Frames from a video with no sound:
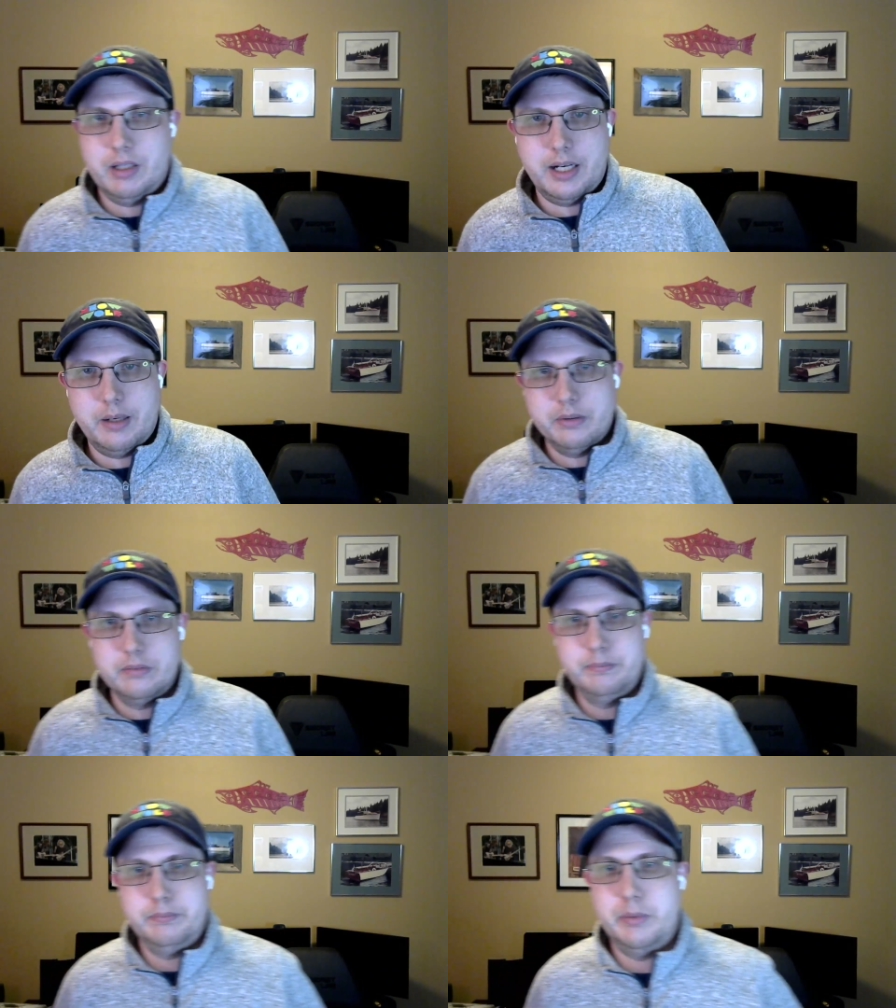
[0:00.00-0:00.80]
an
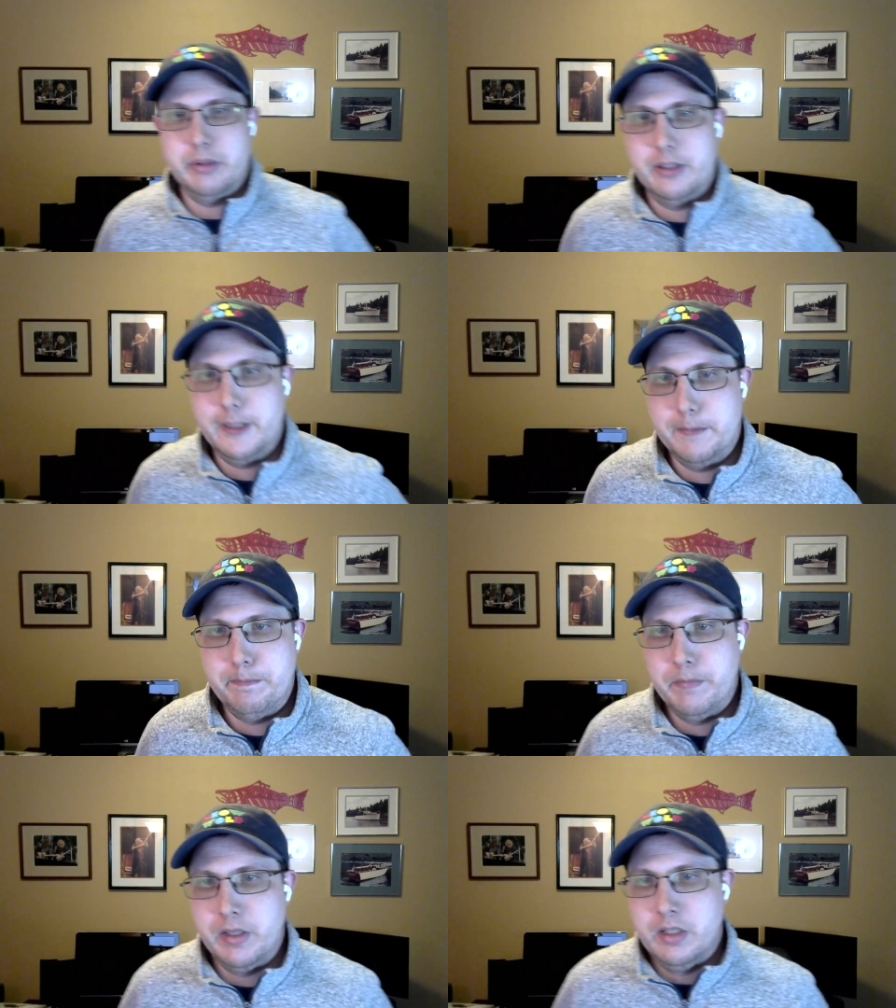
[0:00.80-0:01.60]
hour, something like that.
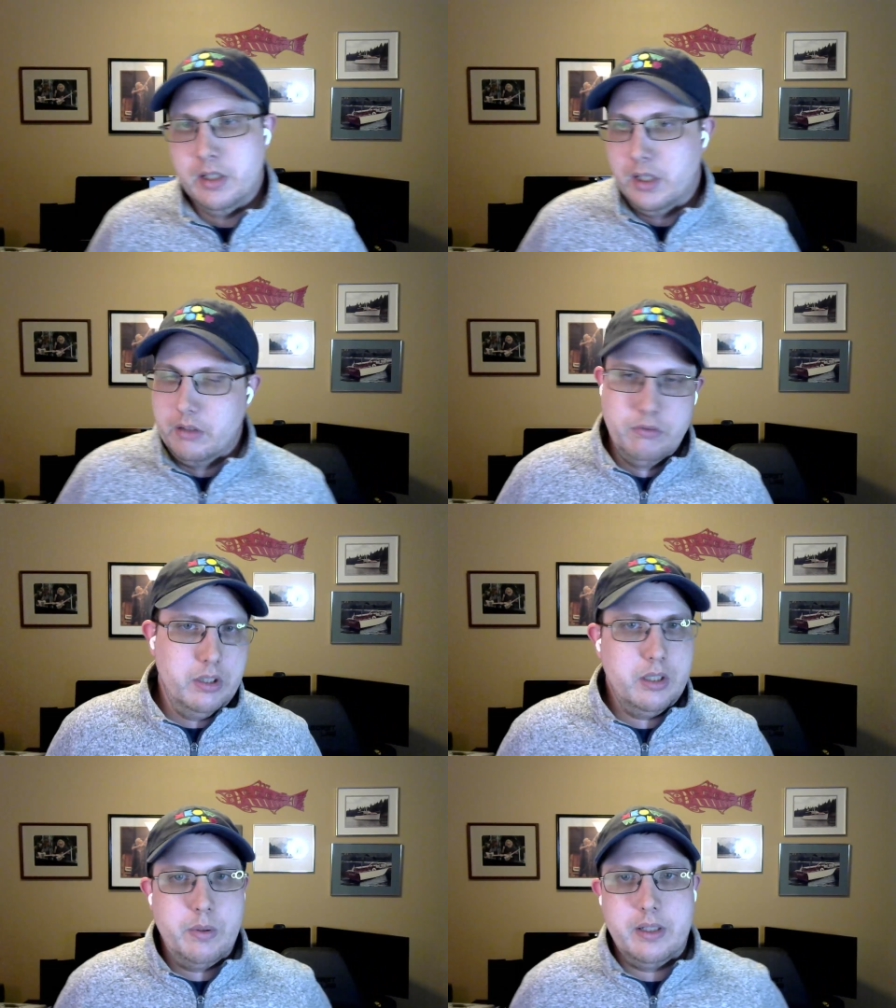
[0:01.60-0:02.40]

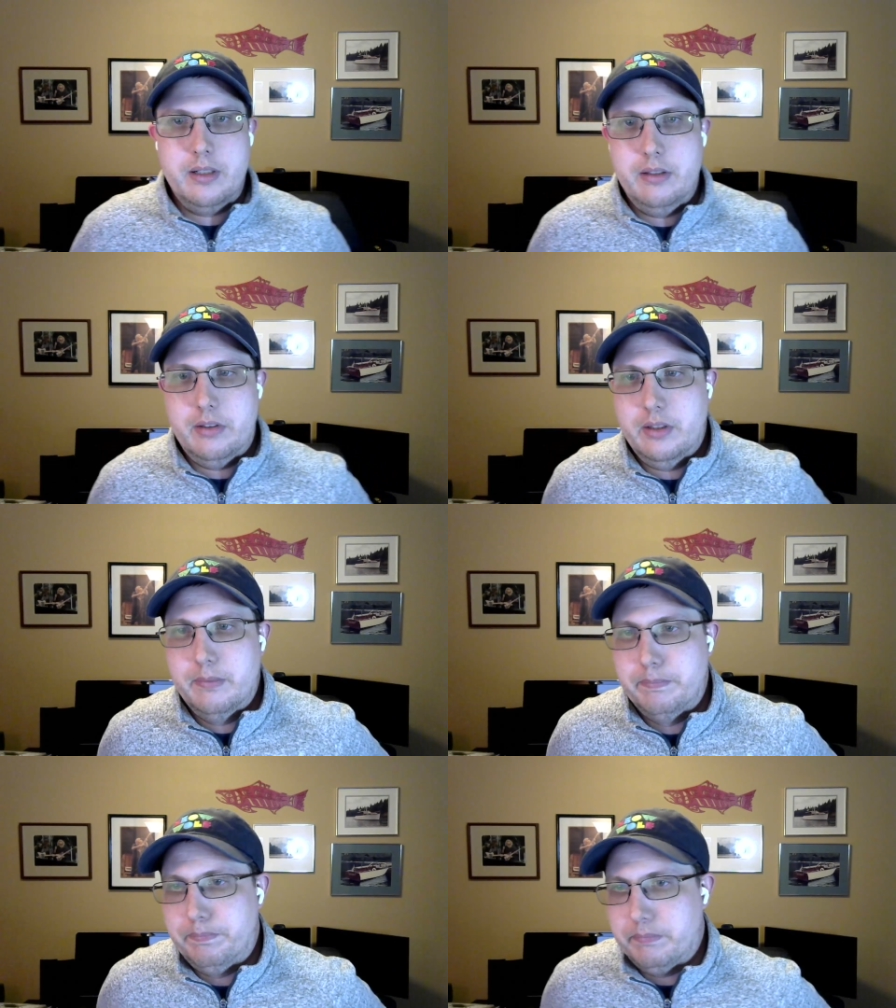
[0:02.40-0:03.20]
Really quick and easy.